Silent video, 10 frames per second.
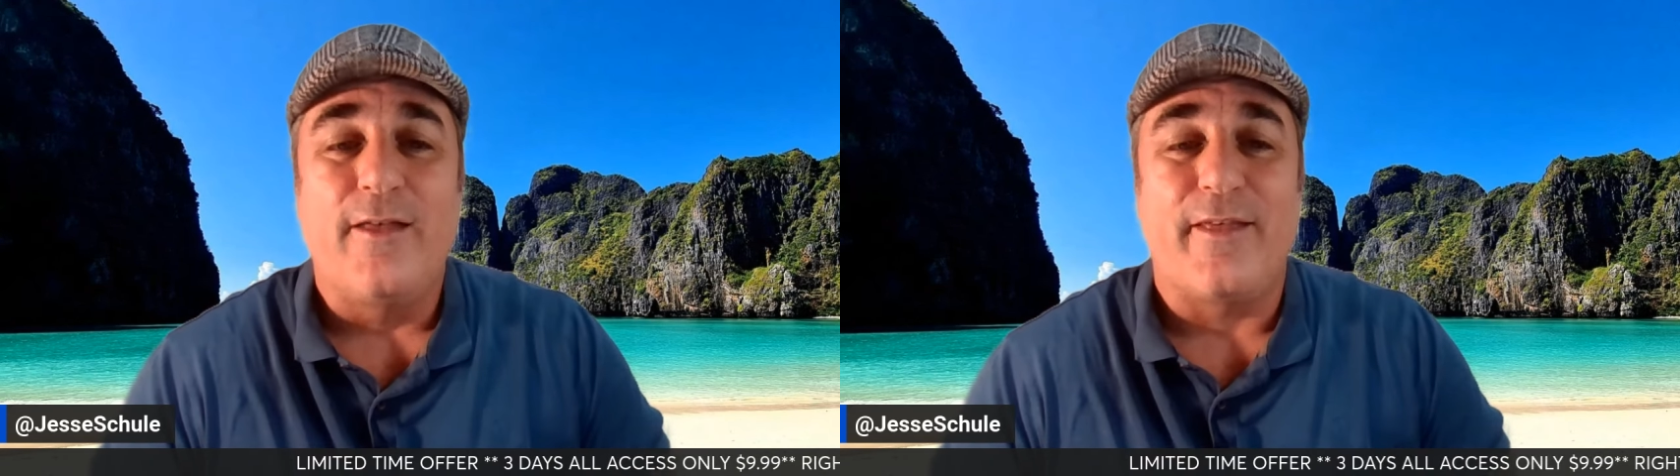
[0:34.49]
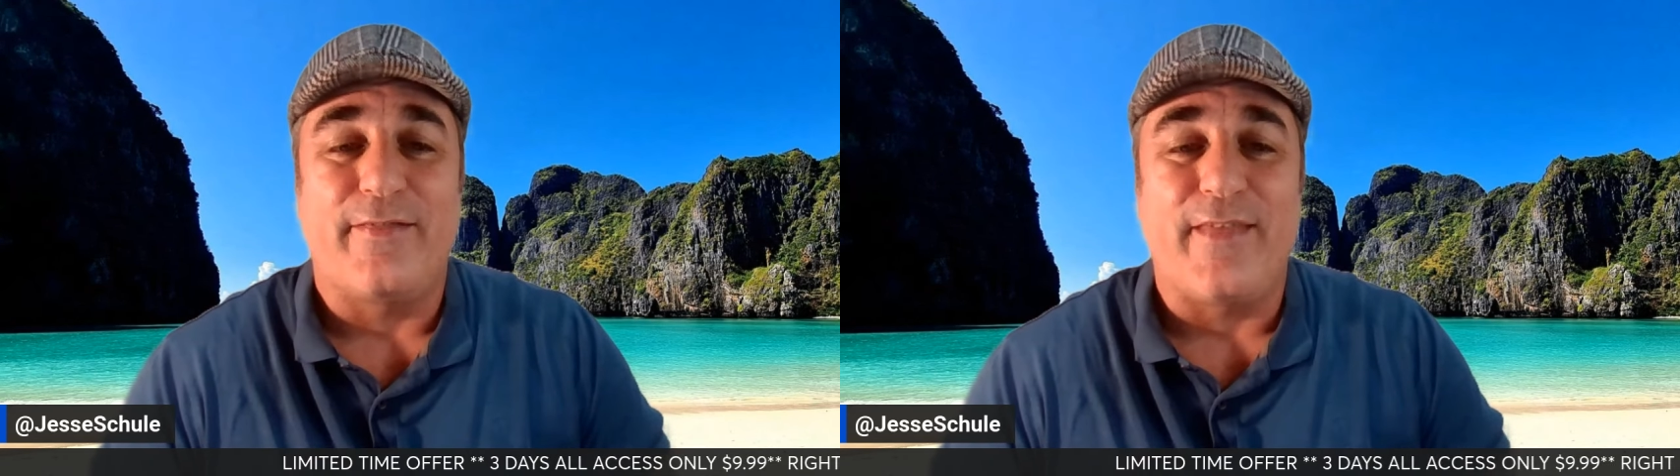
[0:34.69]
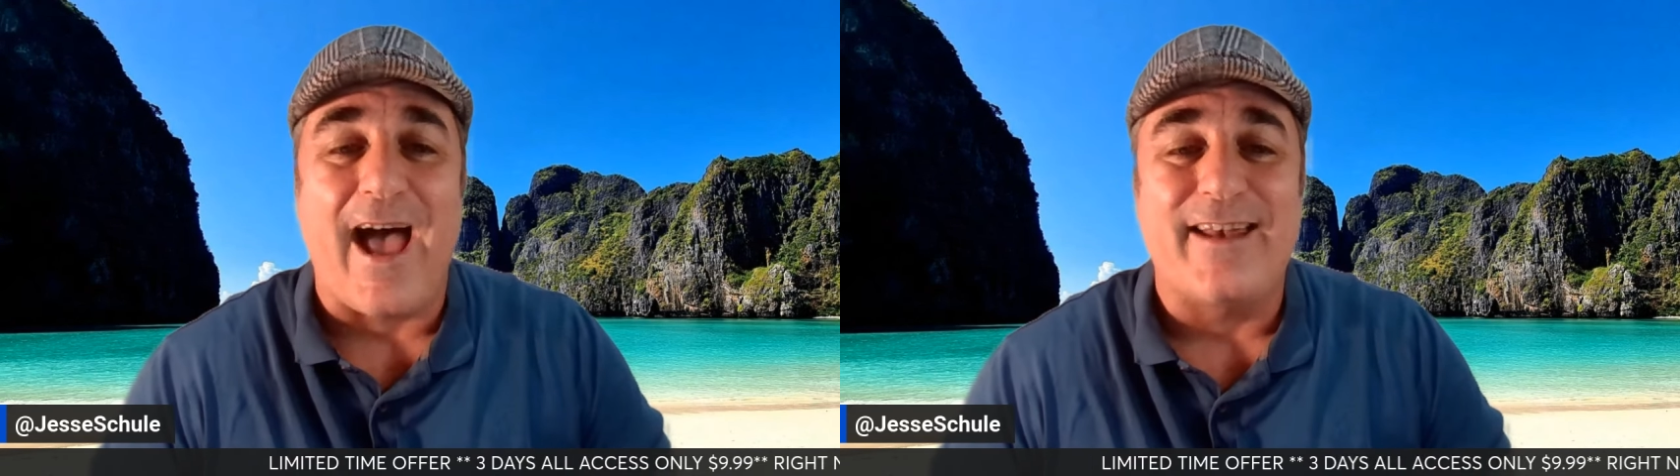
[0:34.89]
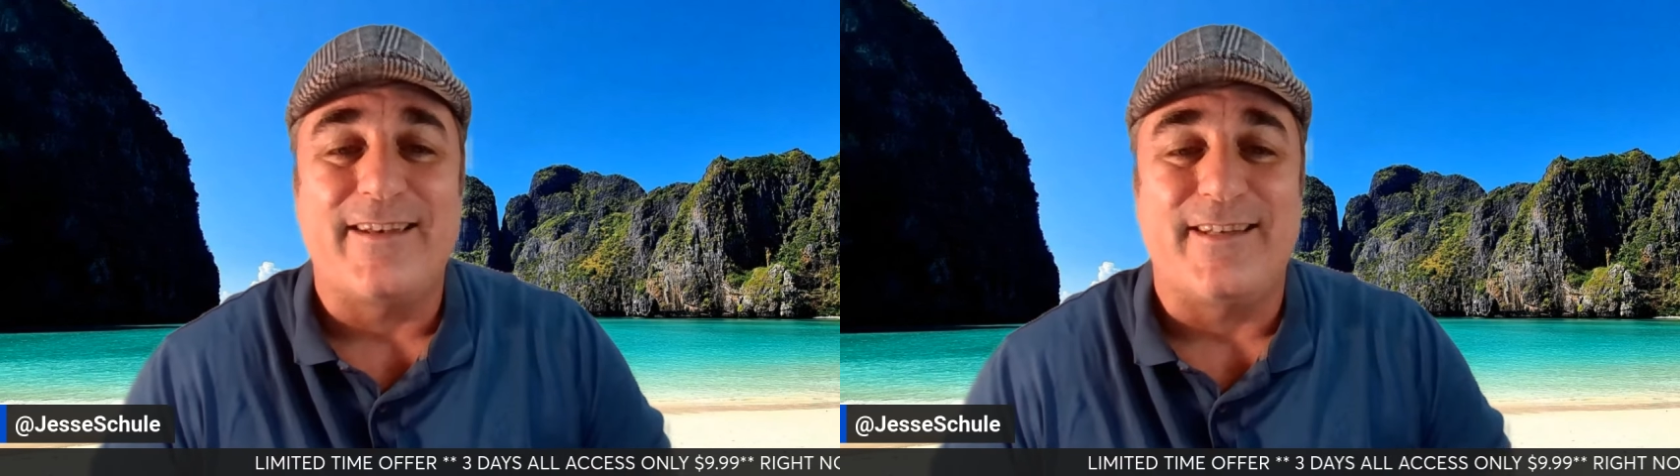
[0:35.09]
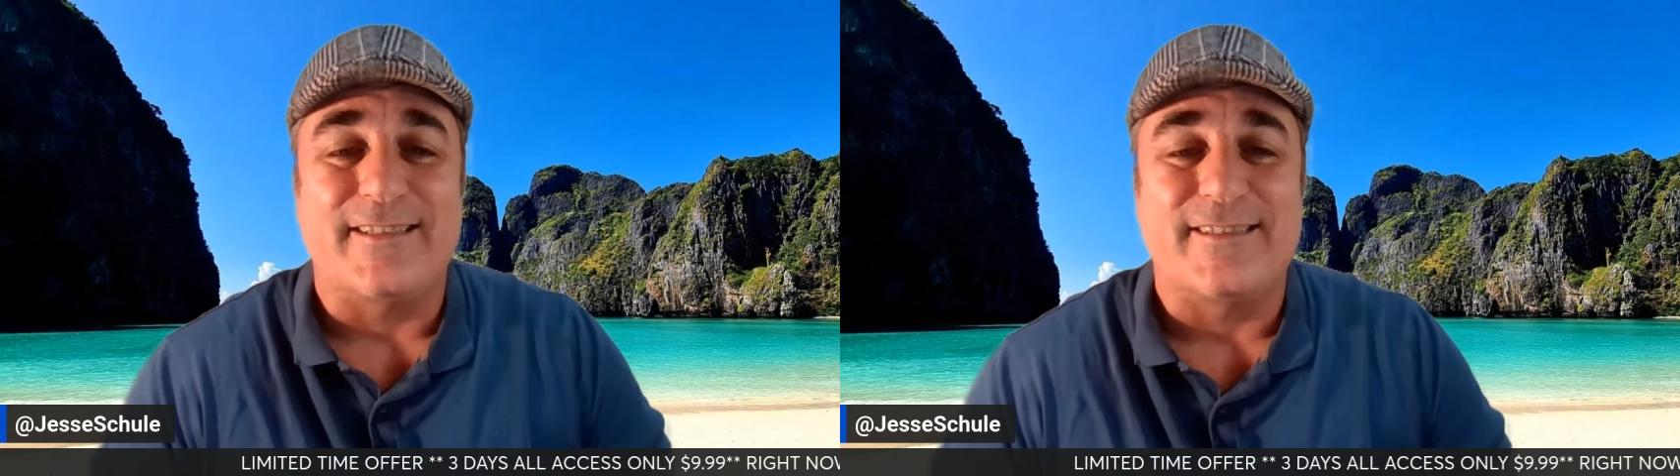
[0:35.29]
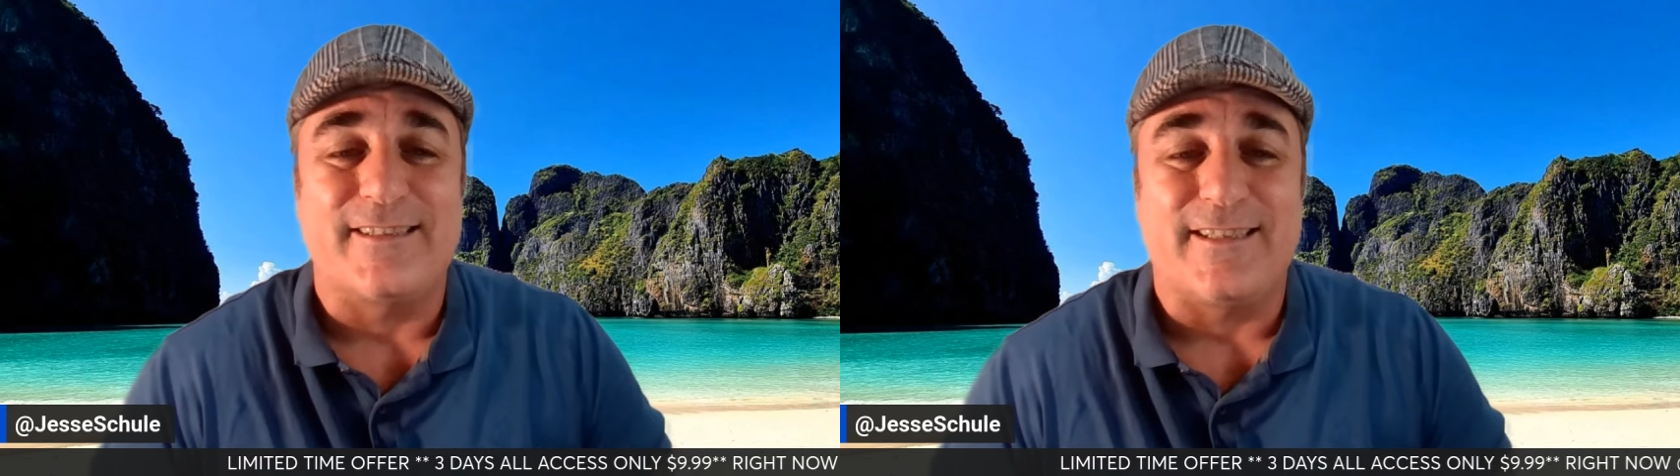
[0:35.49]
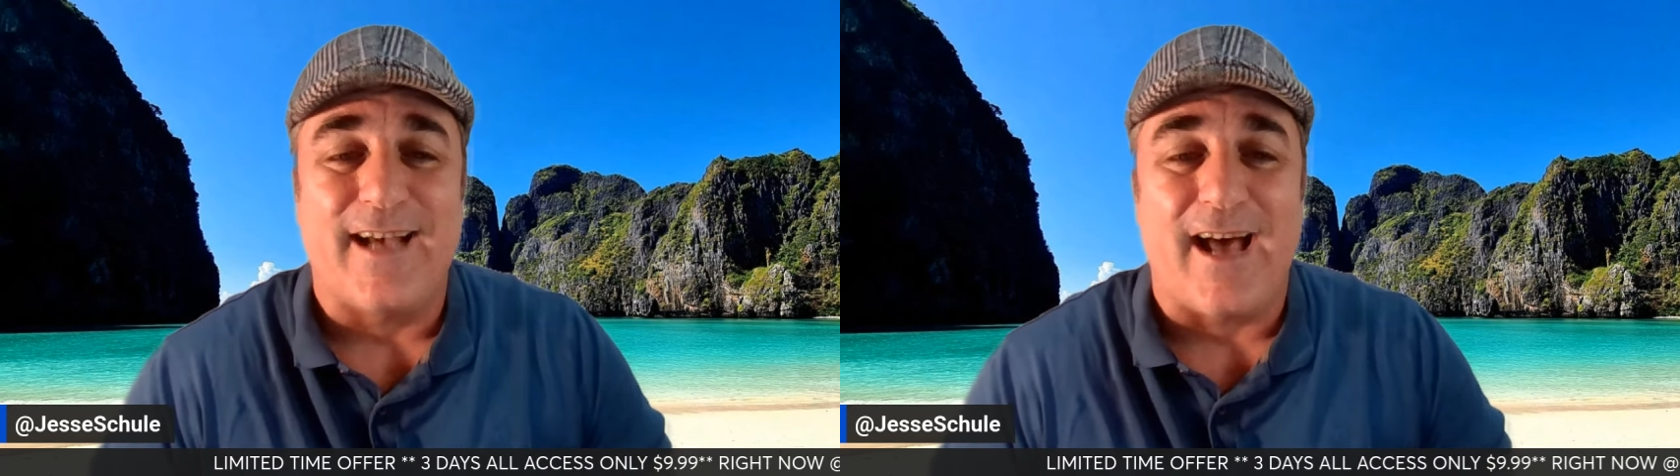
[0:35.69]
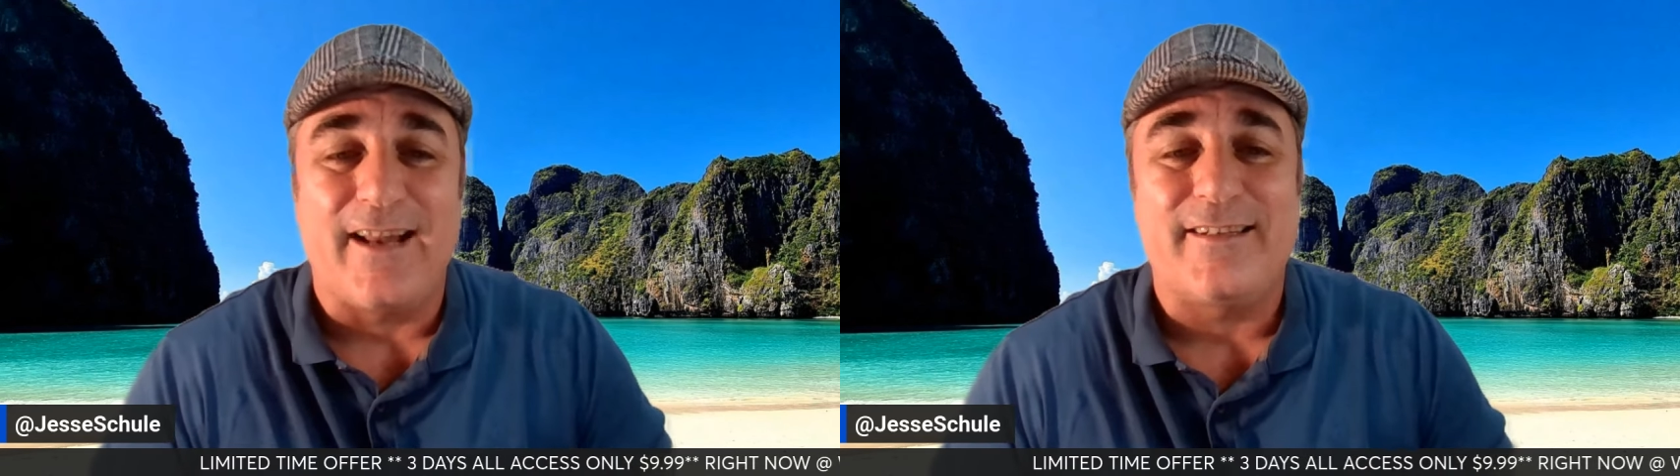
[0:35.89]
that that doesn't
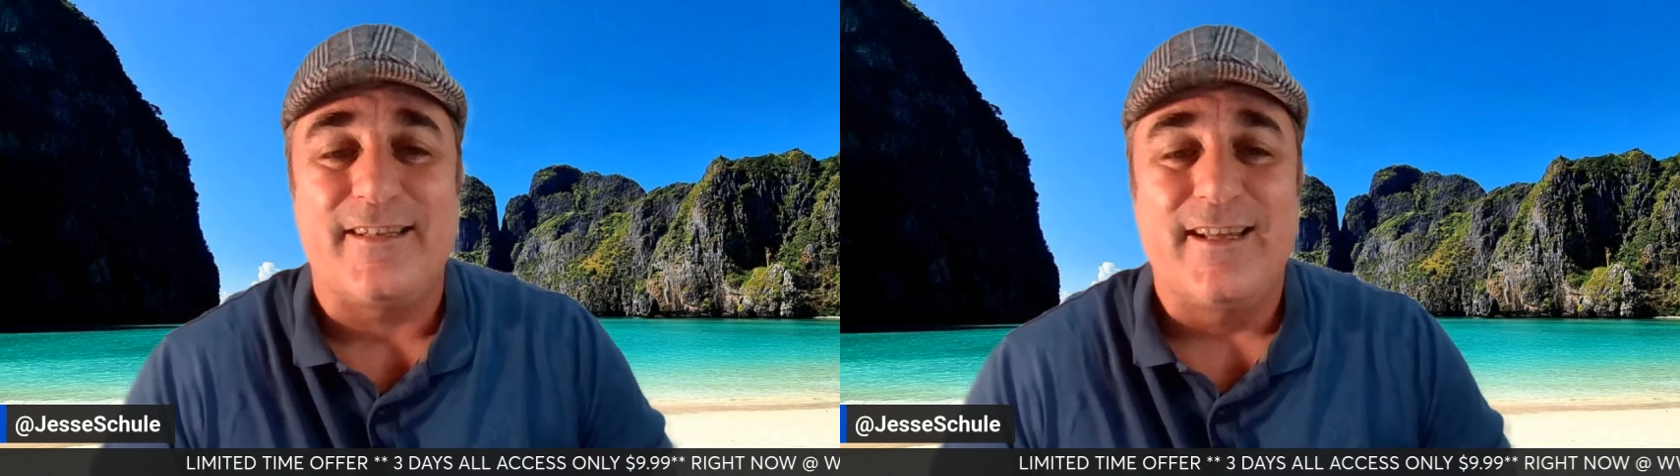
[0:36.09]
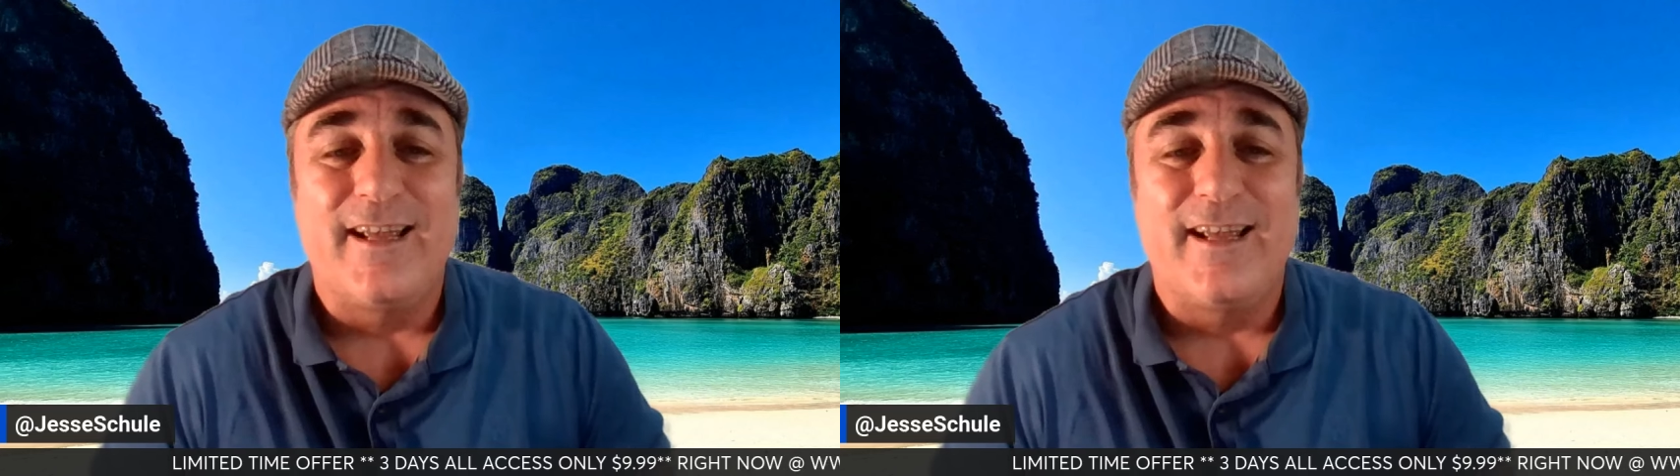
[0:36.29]
cut it.